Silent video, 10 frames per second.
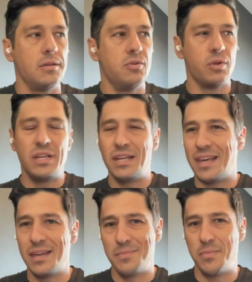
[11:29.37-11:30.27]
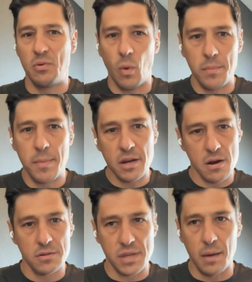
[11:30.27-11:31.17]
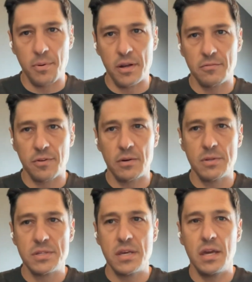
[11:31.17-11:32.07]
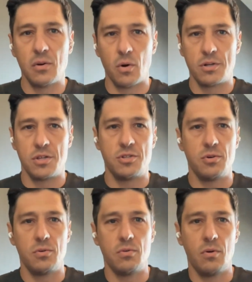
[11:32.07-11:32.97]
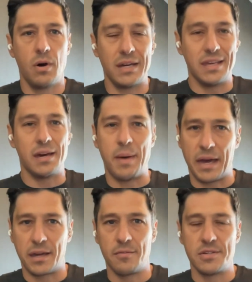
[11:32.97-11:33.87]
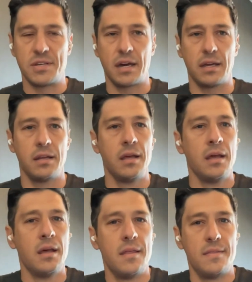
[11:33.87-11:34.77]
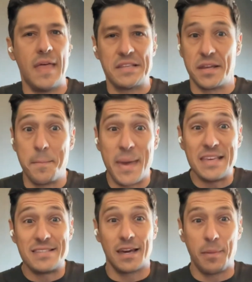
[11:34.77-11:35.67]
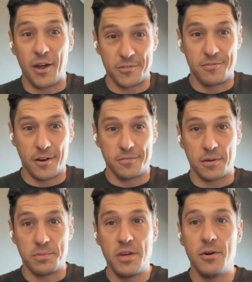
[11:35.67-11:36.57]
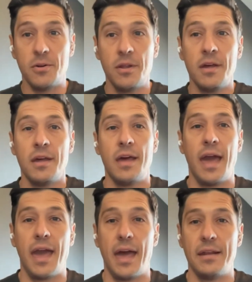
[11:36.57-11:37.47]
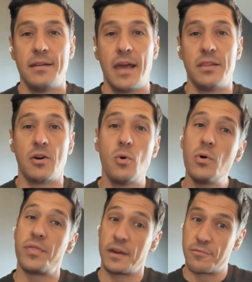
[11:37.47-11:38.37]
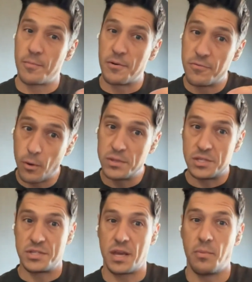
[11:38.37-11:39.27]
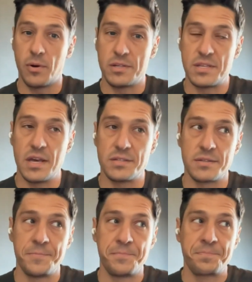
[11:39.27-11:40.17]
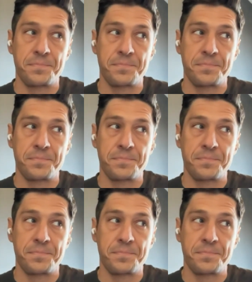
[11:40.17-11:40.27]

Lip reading: You only need to hit maybe 1 megahertz operating frequency in order to do a gigamac every second. That's an amazing amount of compute. And the cool thing from a voltage standpoint is this.